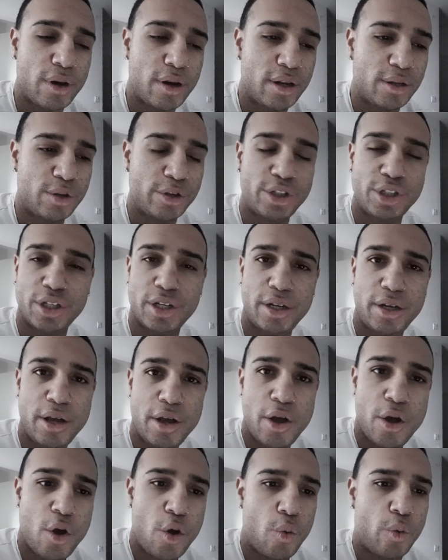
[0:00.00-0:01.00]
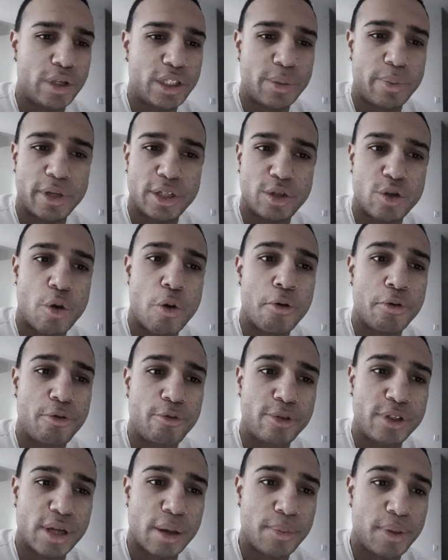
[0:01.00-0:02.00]
especially when somebody's going
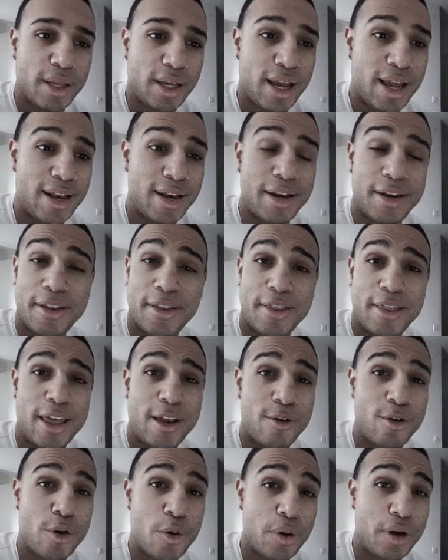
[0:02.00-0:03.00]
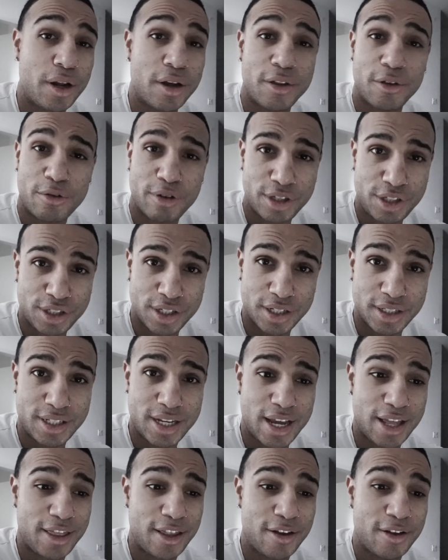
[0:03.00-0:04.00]
through something and they don't know any other Christians,
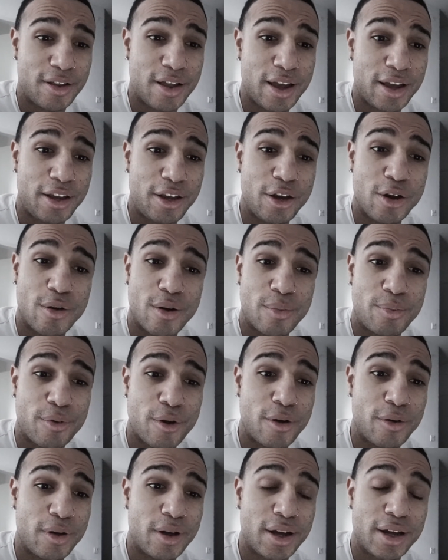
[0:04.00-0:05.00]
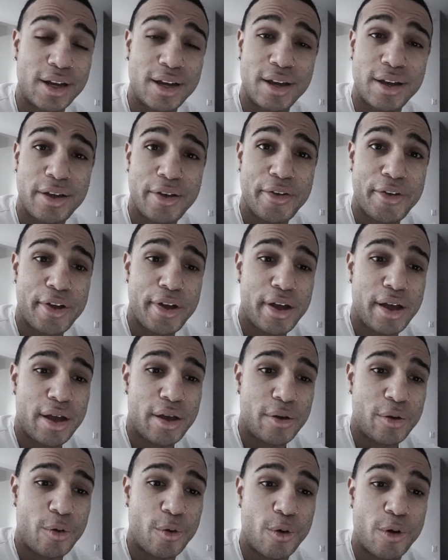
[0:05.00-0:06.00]
and they're like, you know what, bro, like,
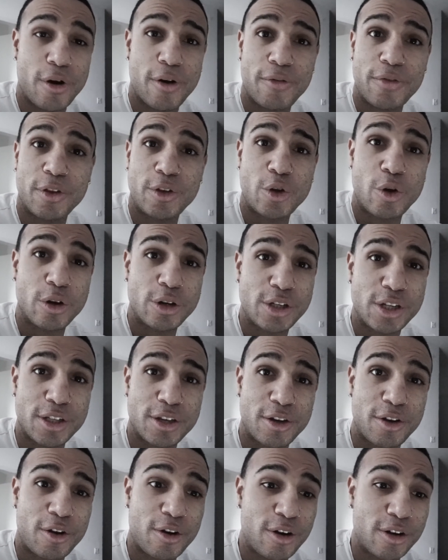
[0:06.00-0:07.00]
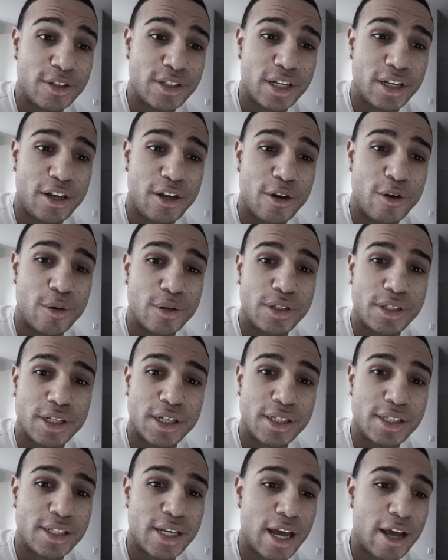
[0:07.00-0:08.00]
or if they're talking to their girls, like, you know what,
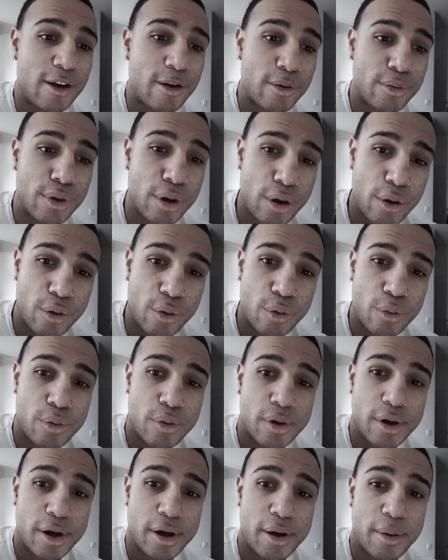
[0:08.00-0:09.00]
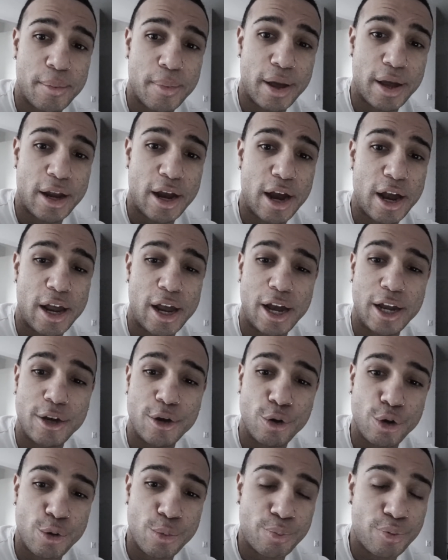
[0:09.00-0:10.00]
sis, I don't know. I
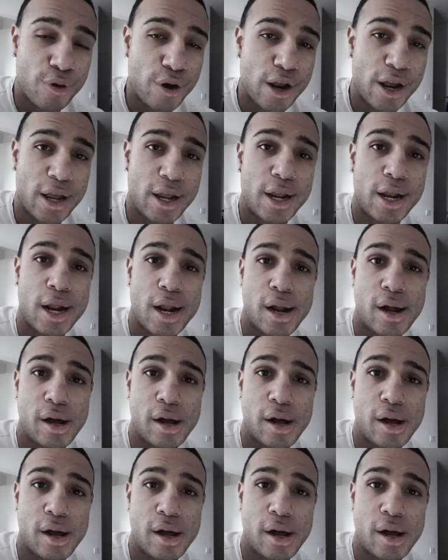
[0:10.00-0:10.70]
know you pray.